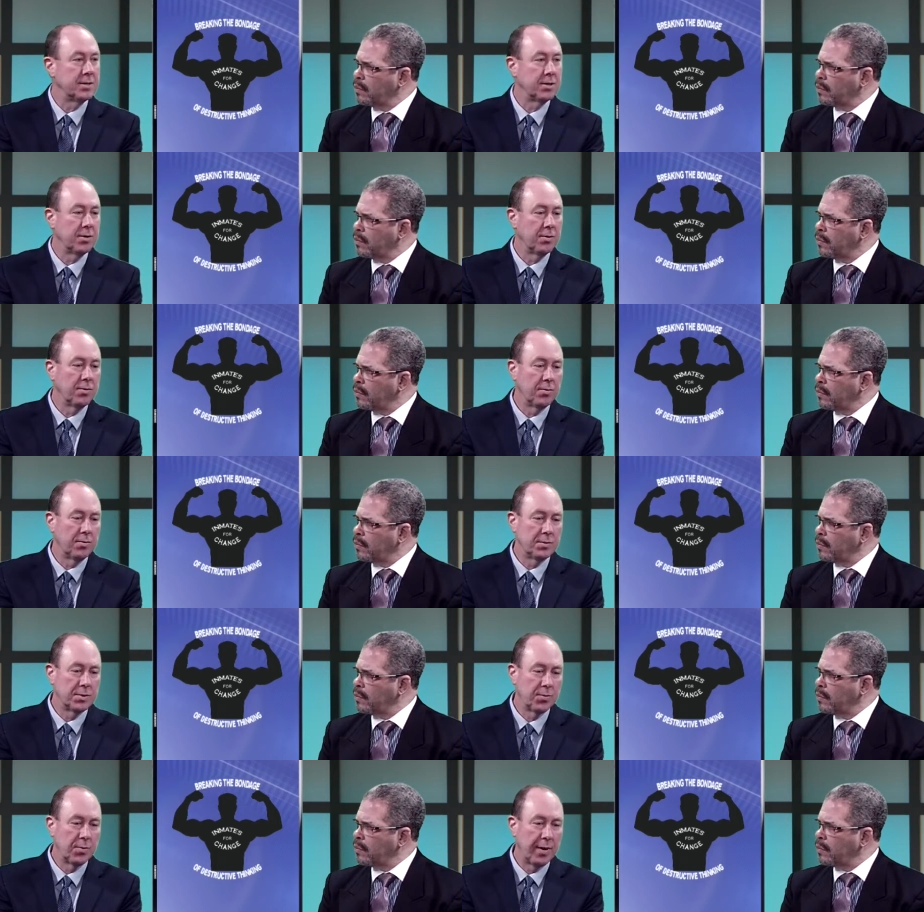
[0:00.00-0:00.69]

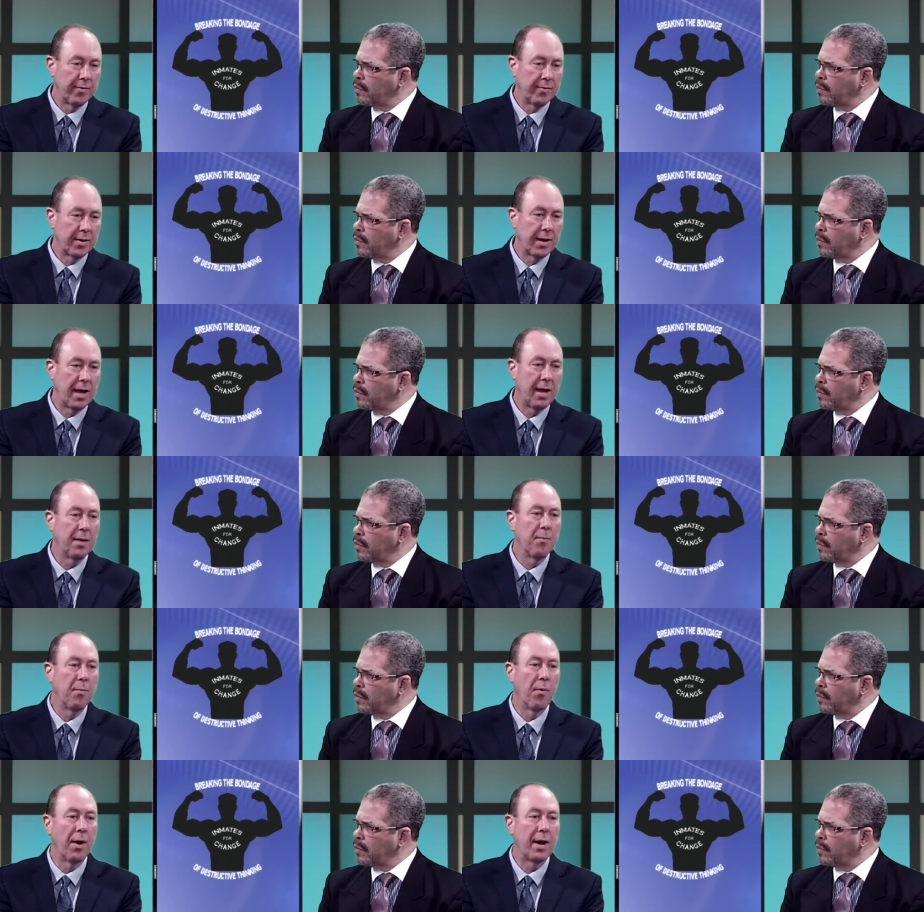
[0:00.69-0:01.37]
Speaker 1: So, so we have to
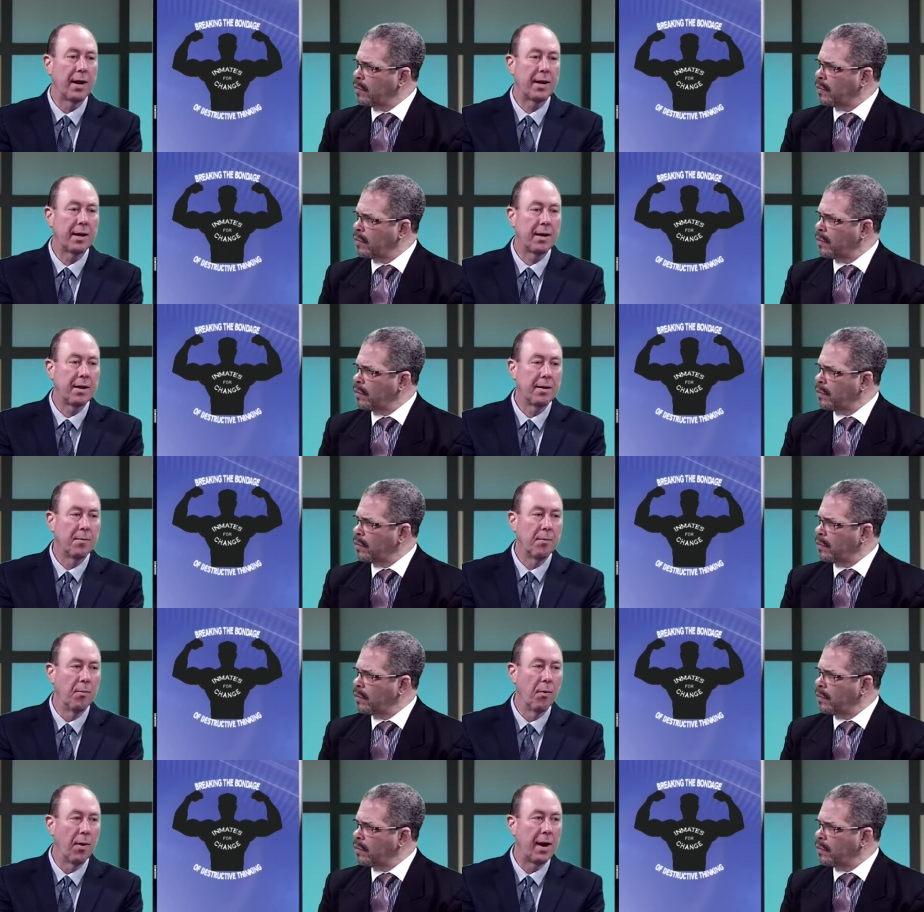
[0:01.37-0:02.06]
kind of break
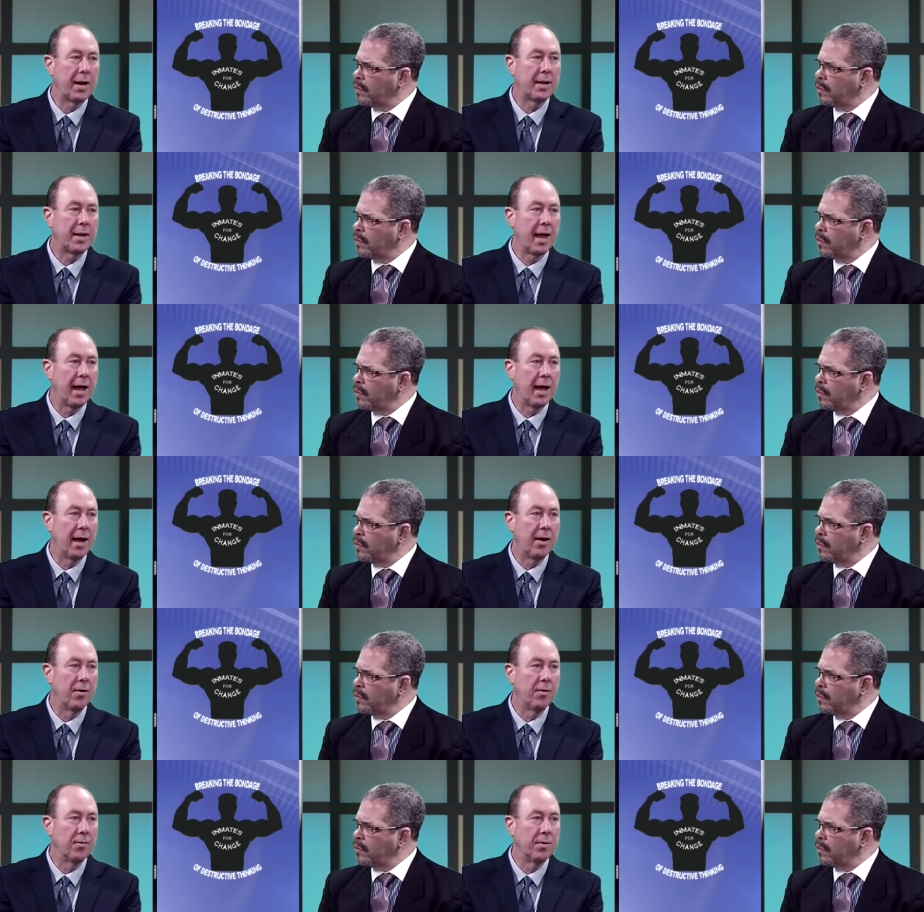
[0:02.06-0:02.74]
break
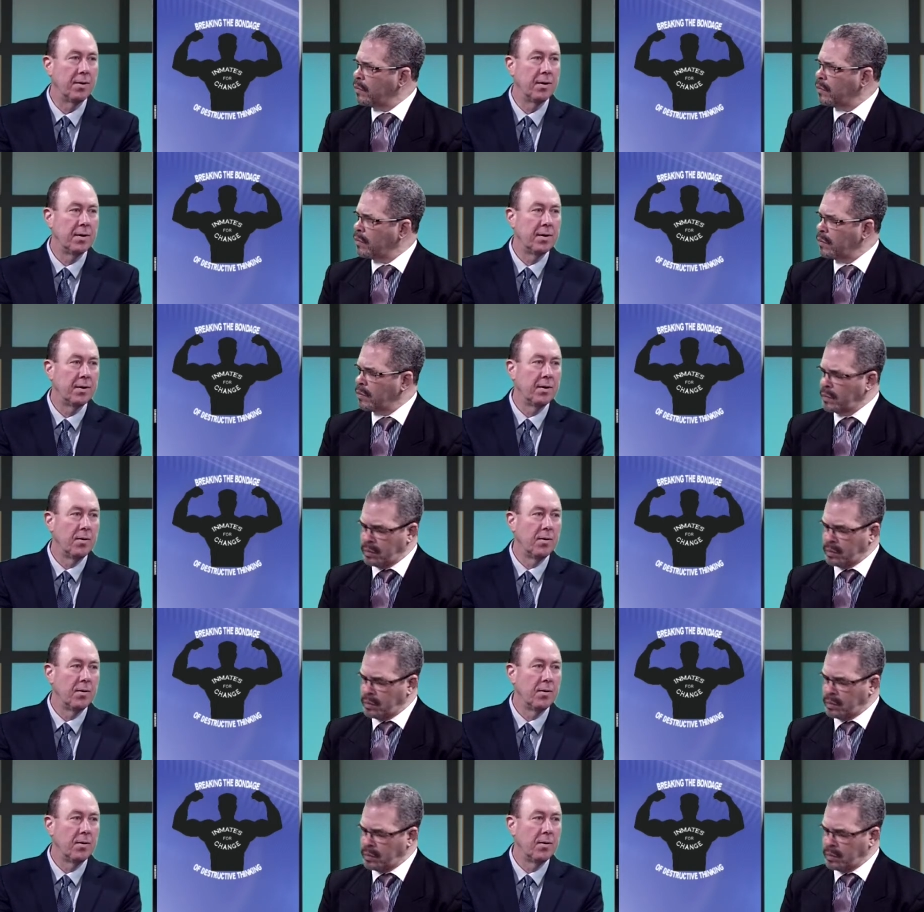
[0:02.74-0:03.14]
down